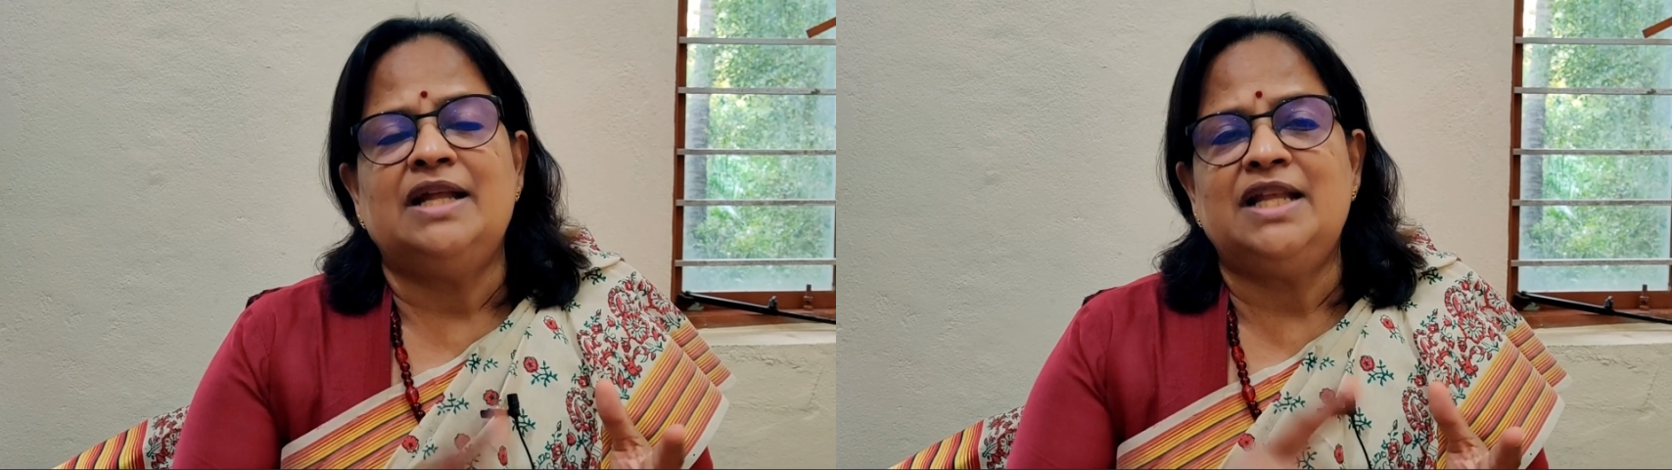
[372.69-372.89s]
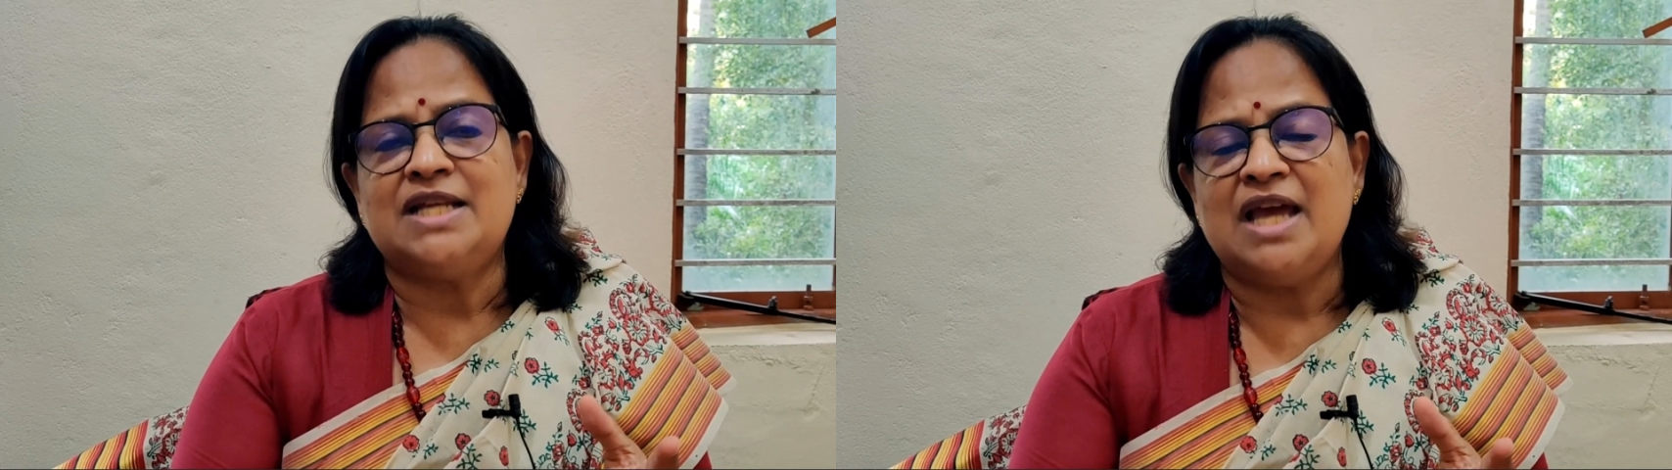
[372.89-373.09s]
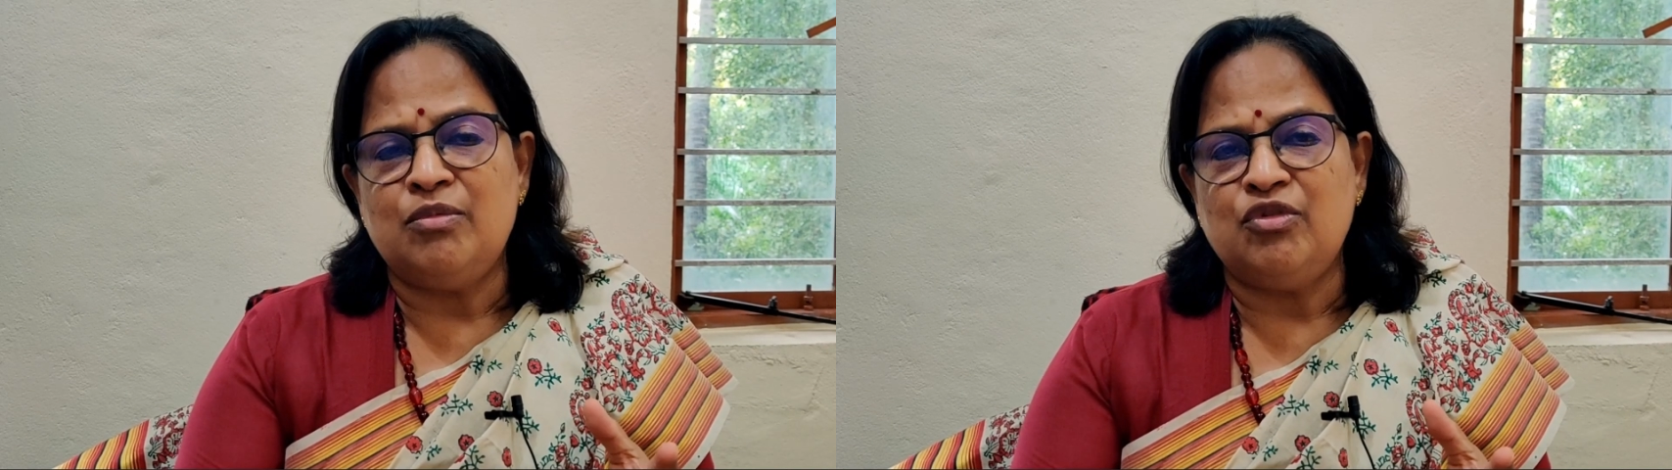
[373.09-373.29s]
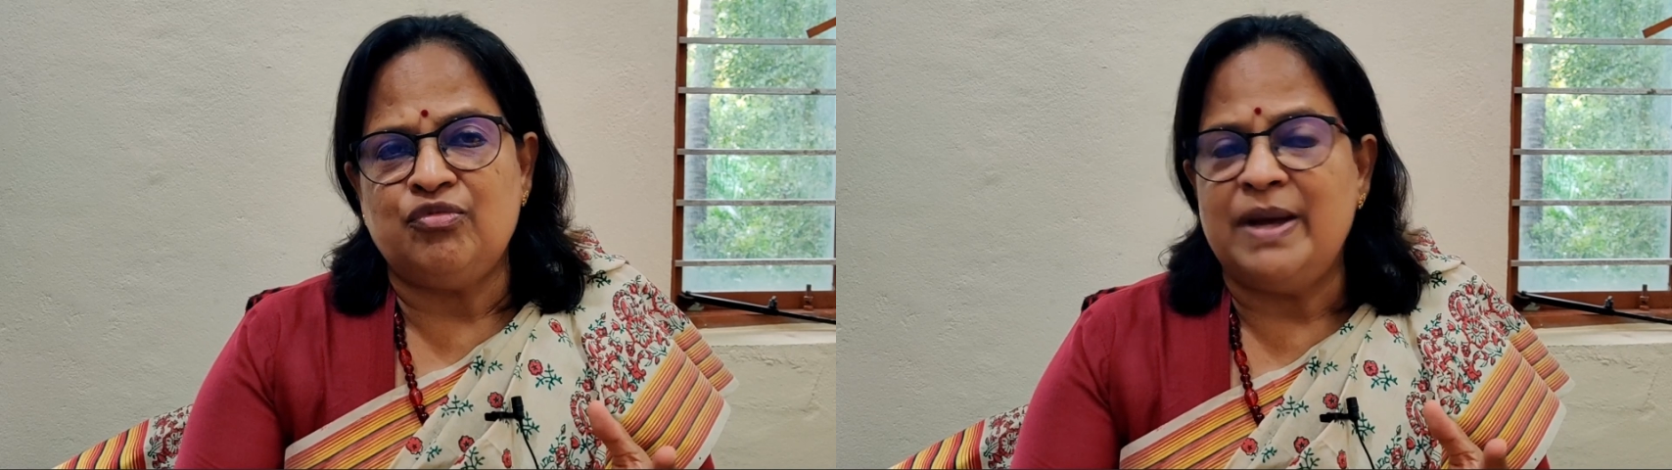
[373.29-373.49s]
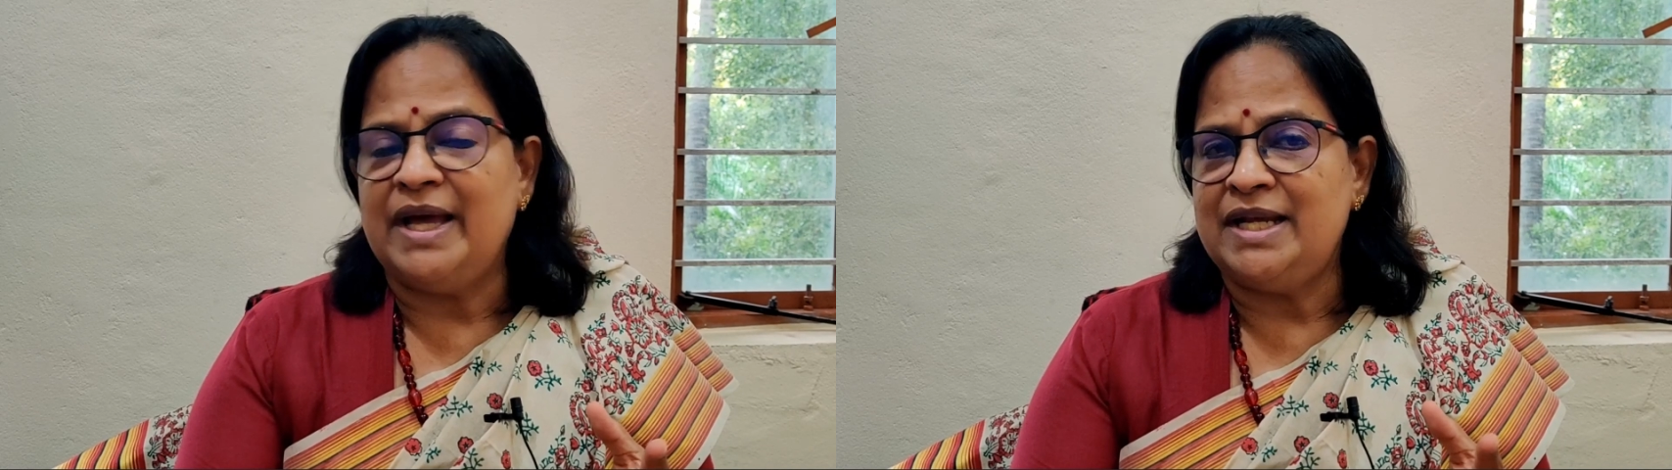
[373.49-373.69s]
At the time
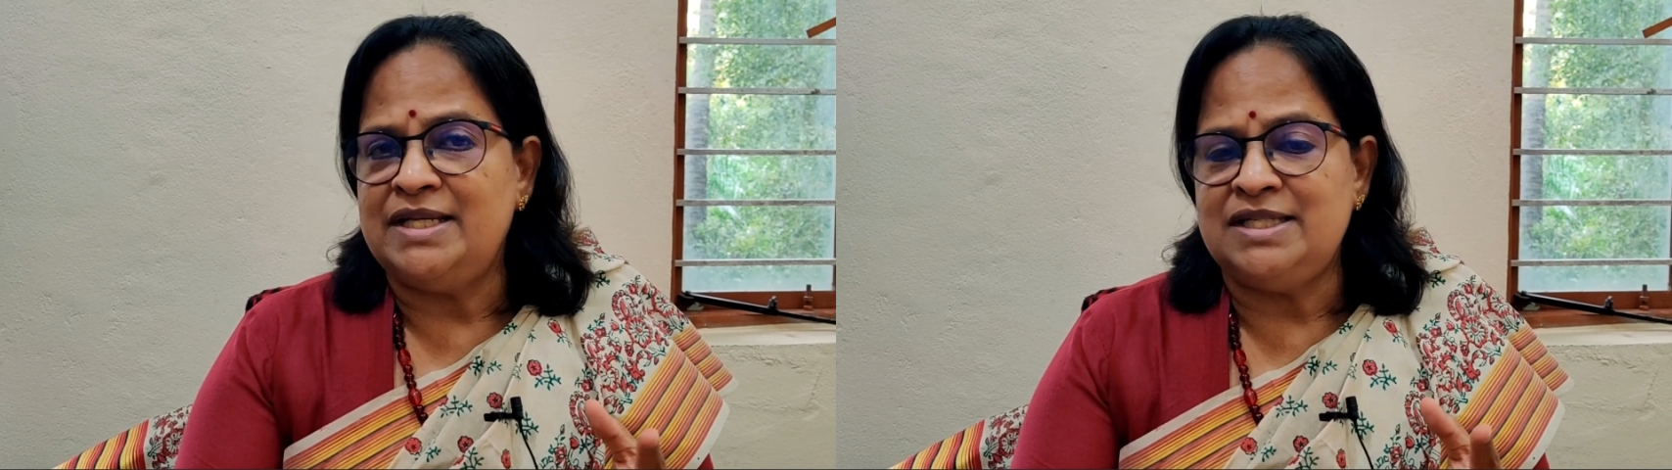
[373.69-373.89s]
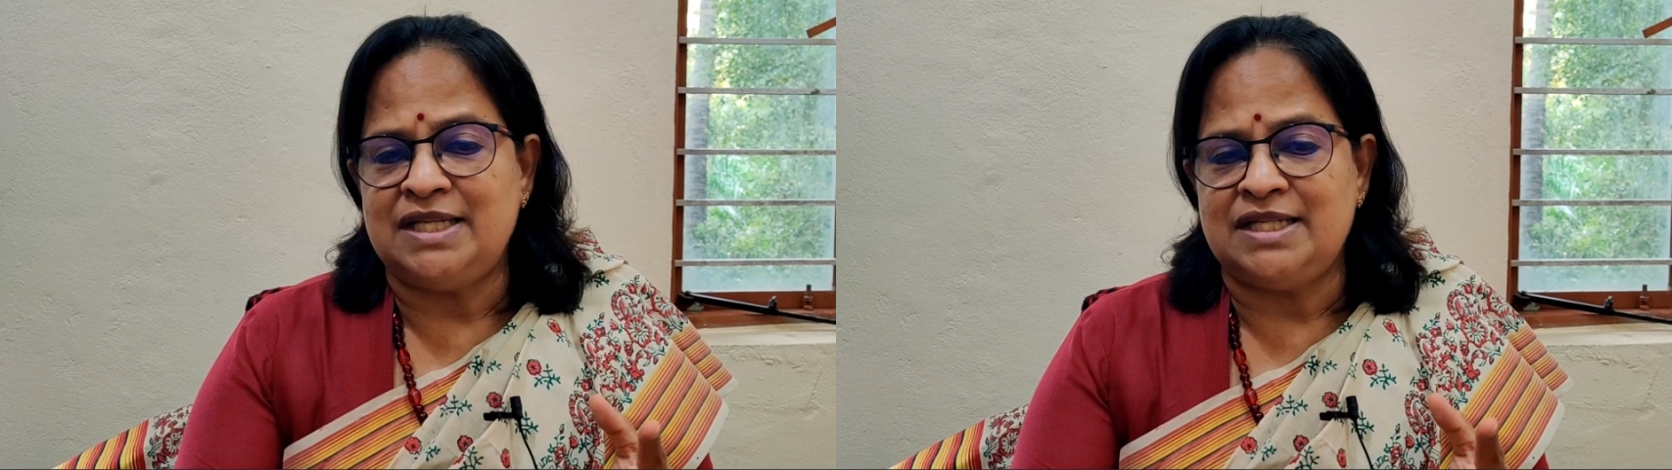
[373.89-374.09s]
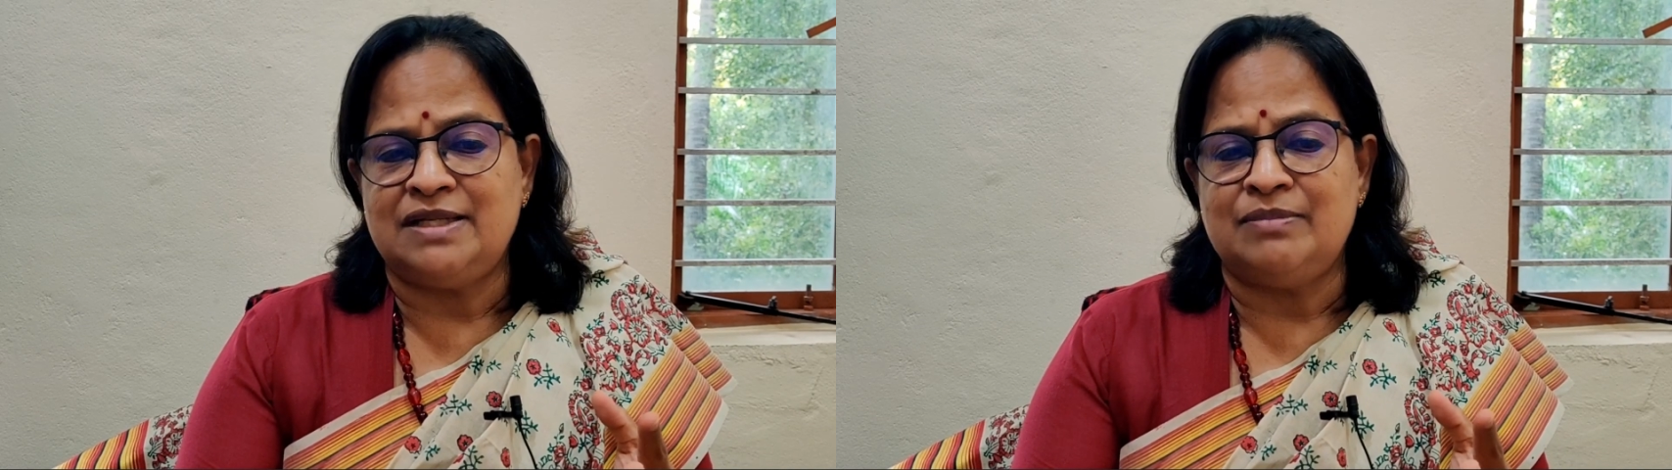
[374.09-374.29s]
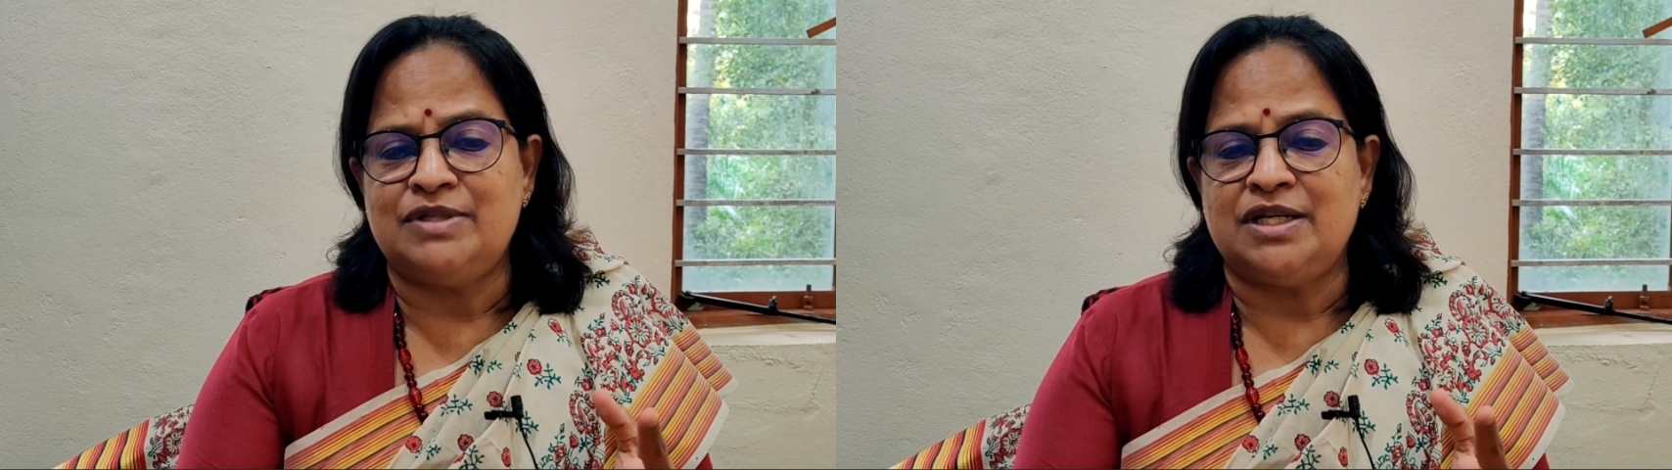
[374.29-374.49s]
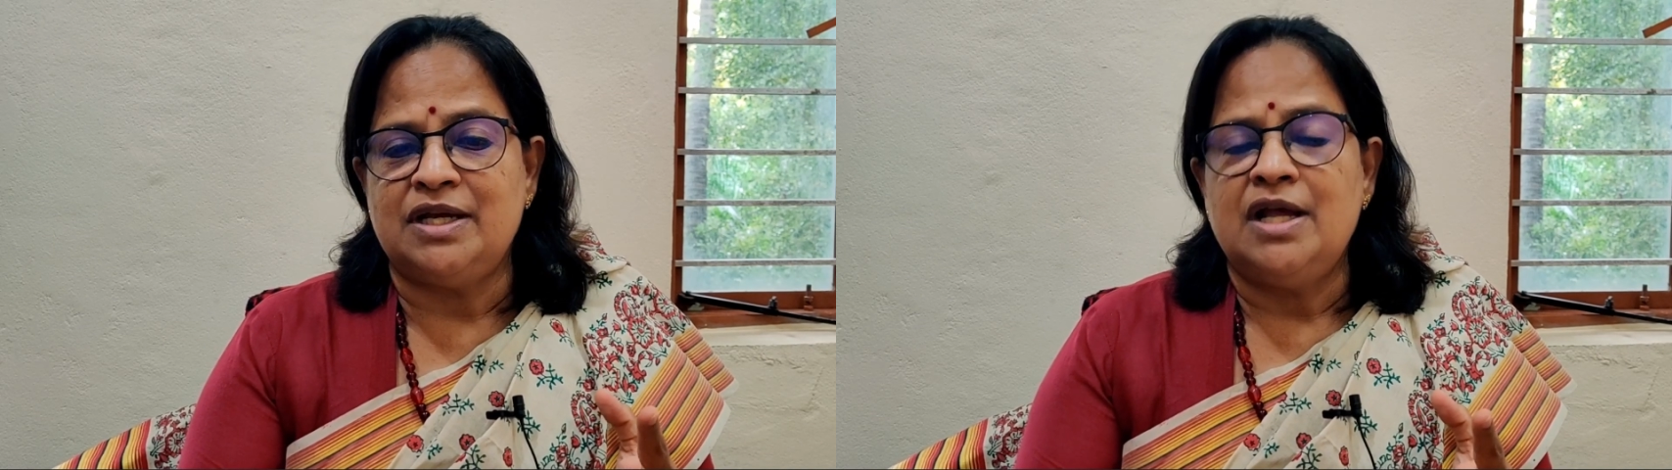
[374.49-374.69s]
of marriage is
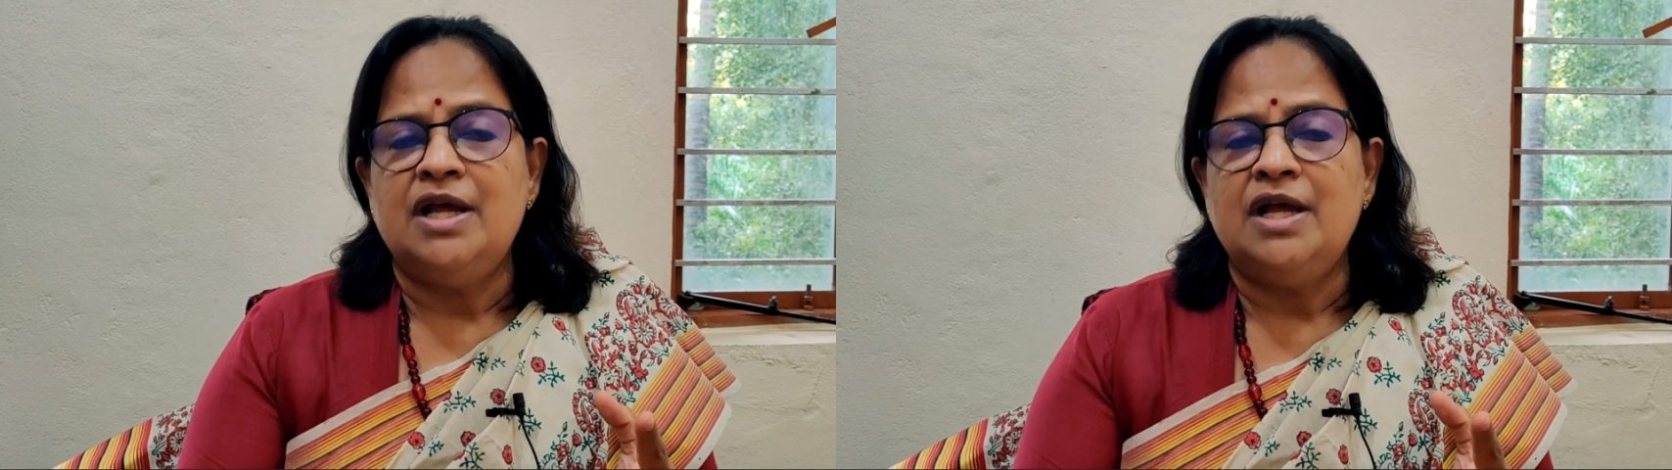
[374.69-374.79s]
exempted.